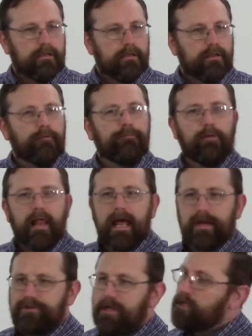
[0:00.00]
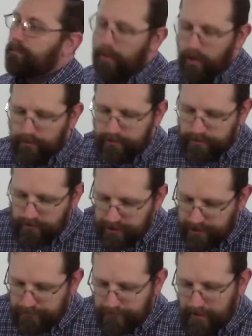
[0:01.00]
the flesh, as opposed to the
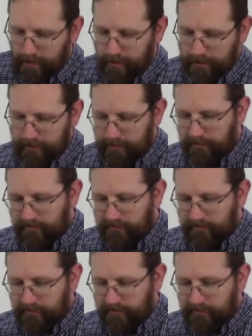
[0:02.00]
spirit.